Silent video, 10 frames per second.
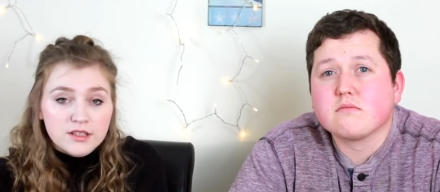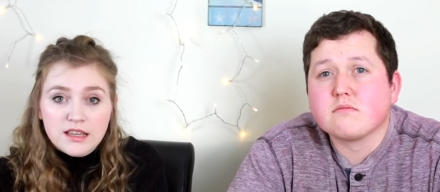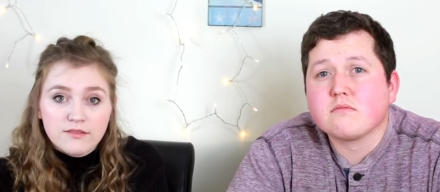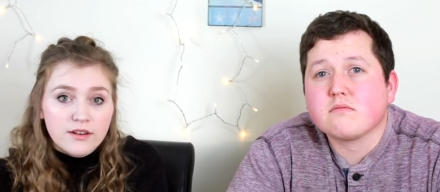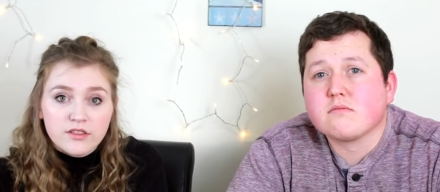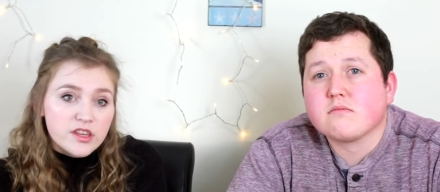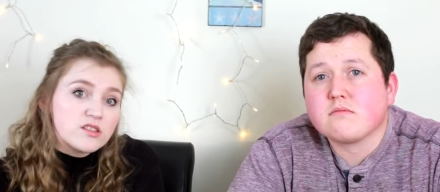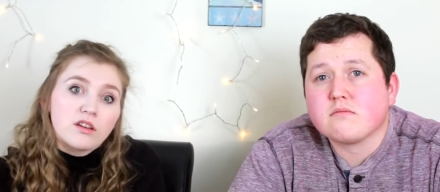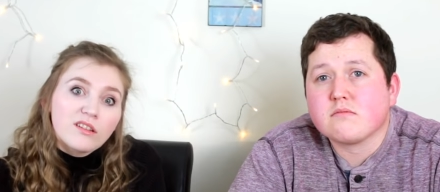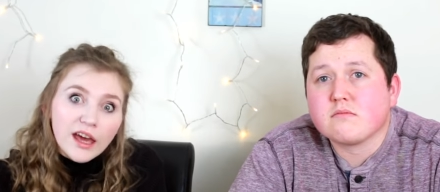Speaker 1: and see if
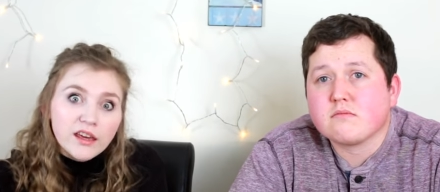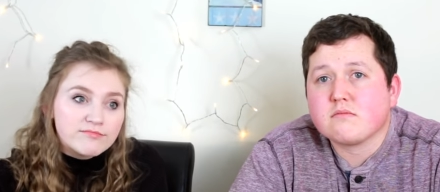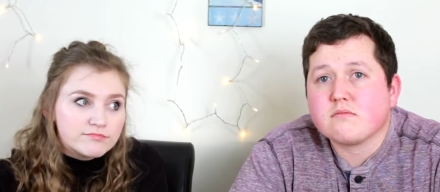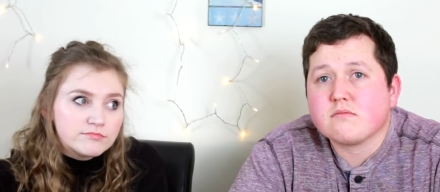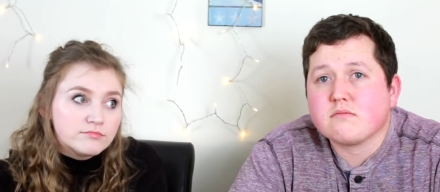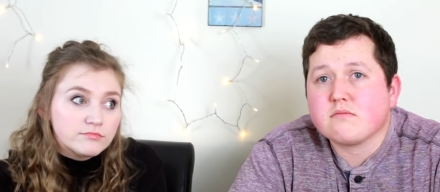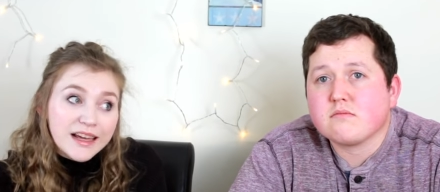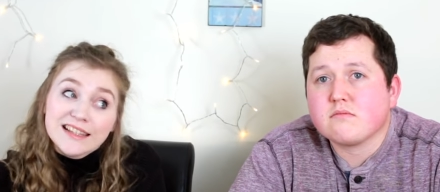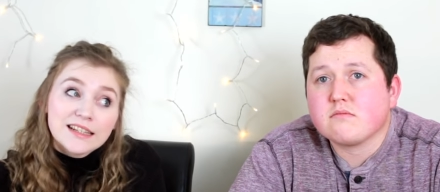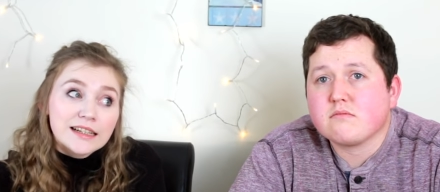everything's okay,
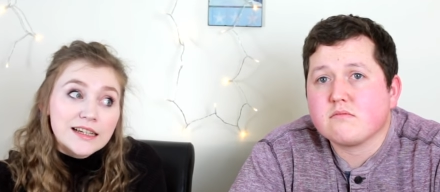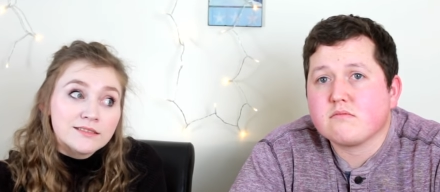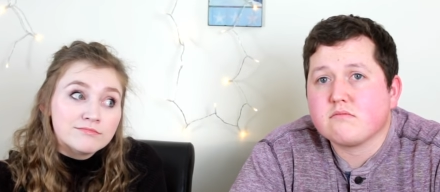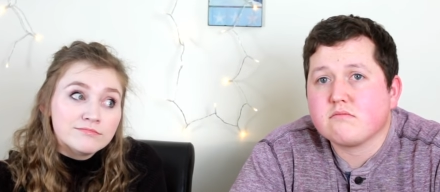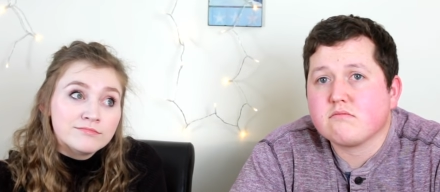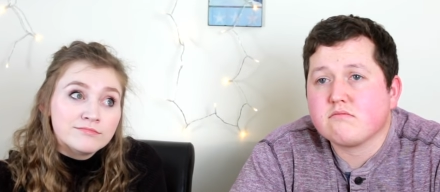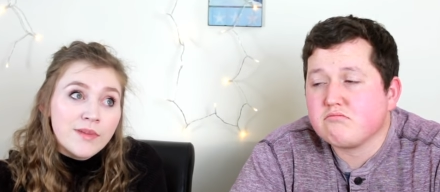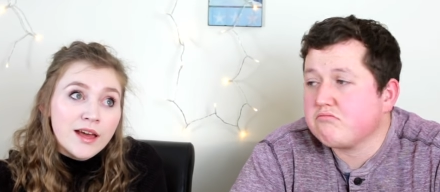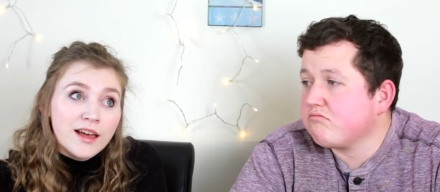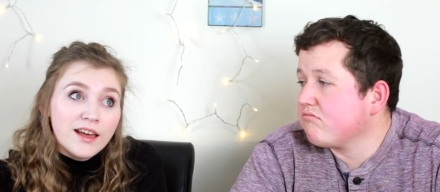basically.
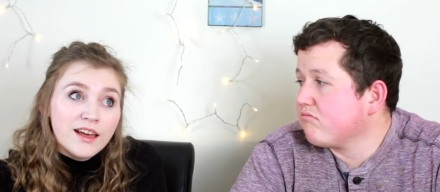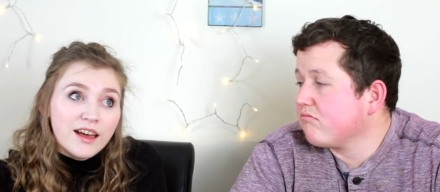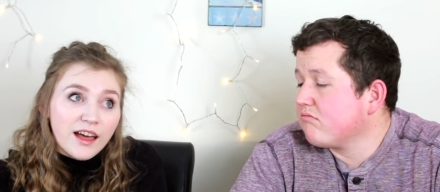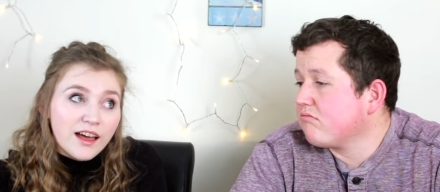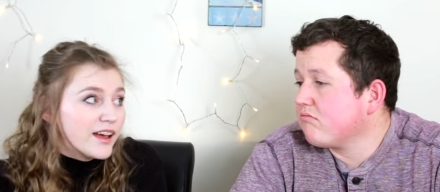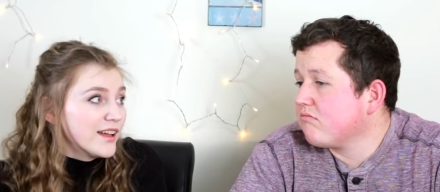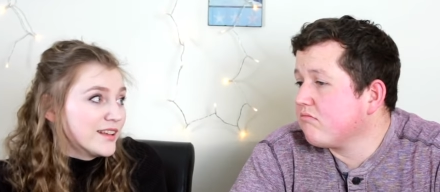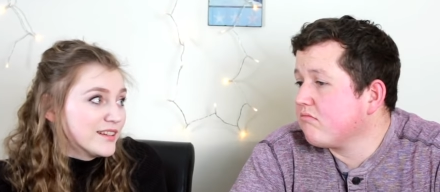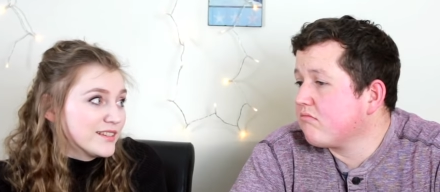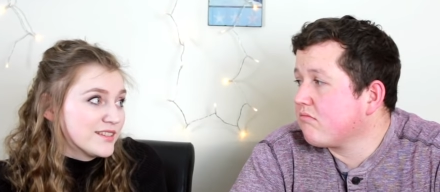
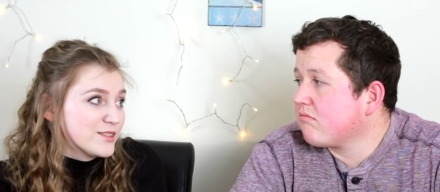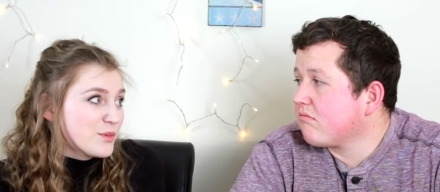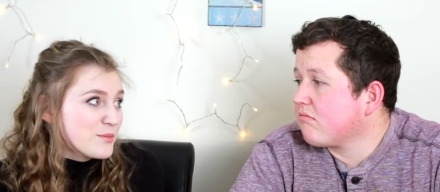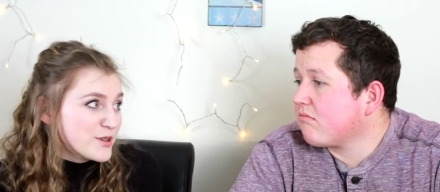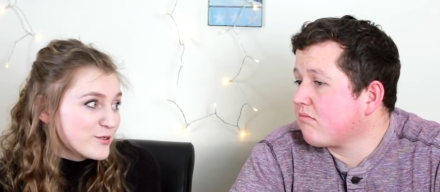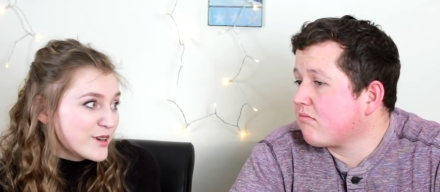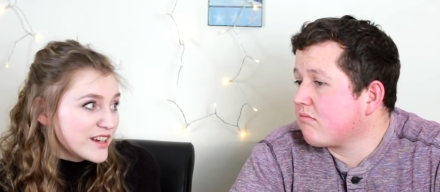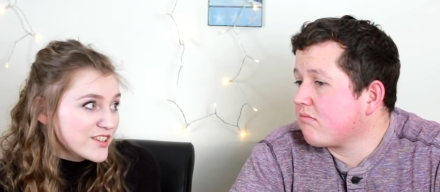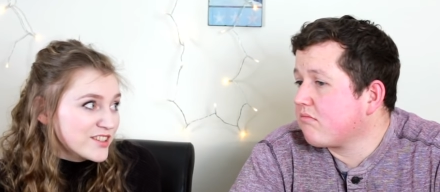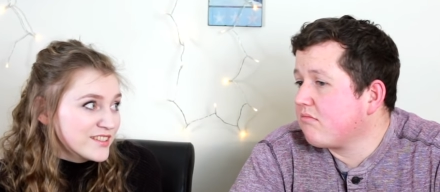And do you remember your
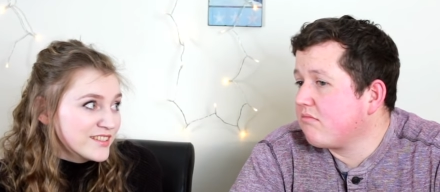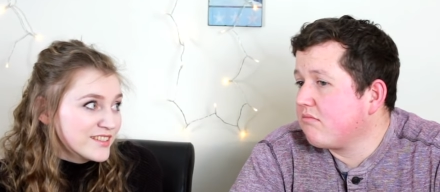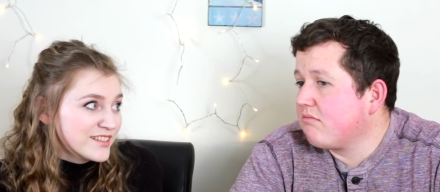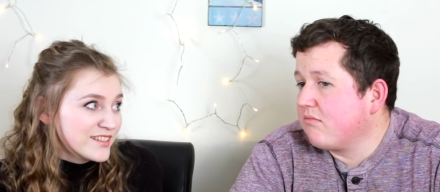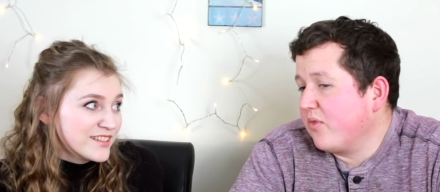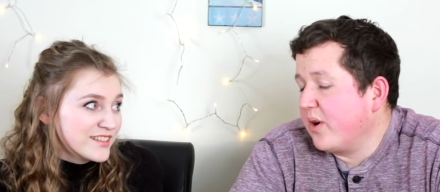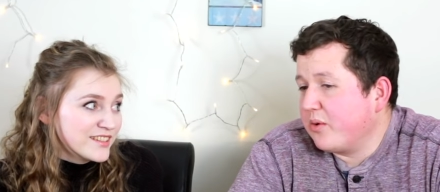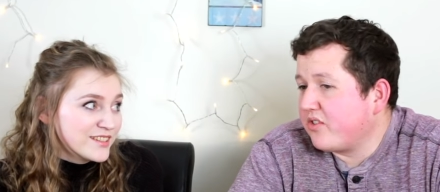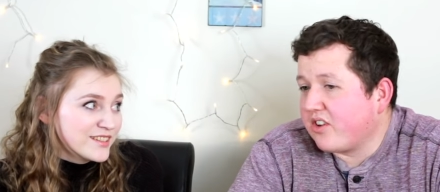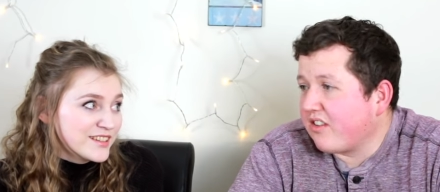reaction?
Speaker 2: It
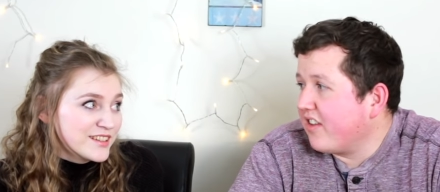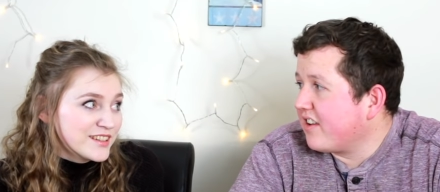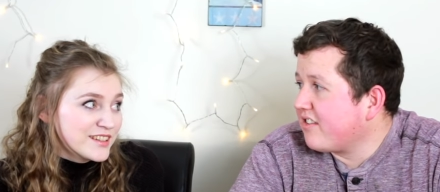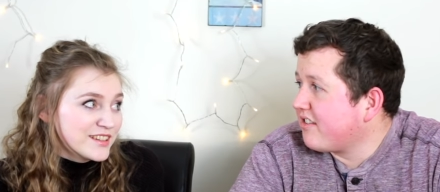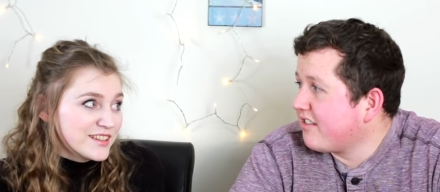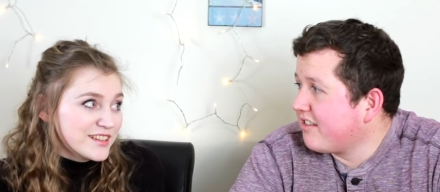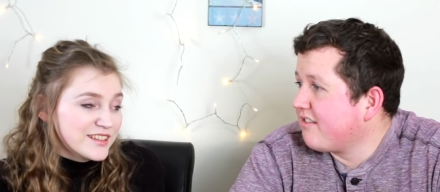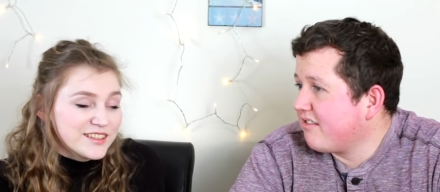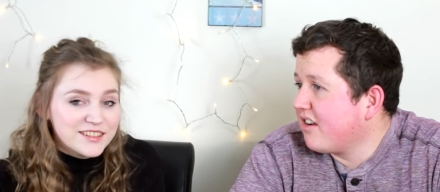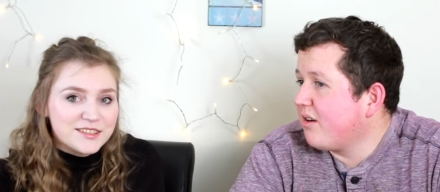was just this.
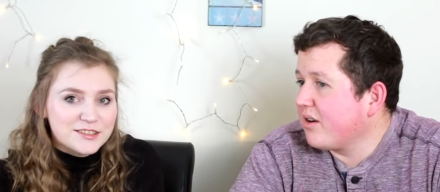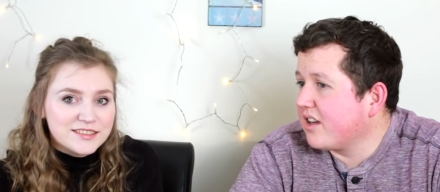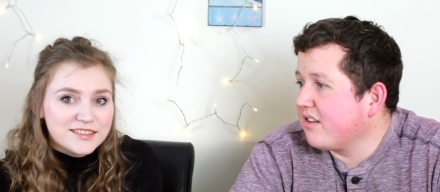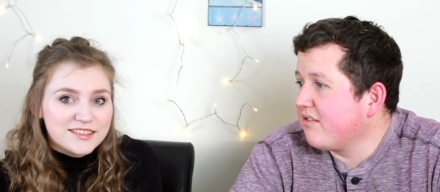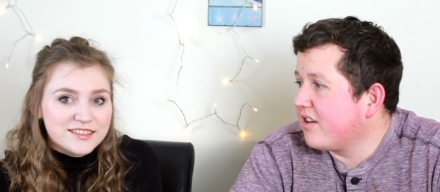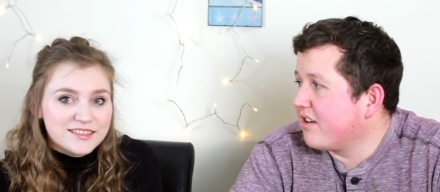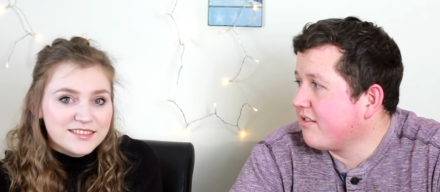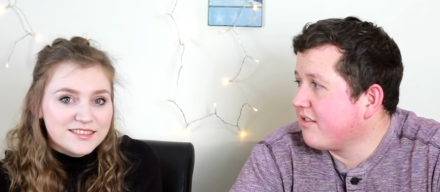Oh, okay, fair enough.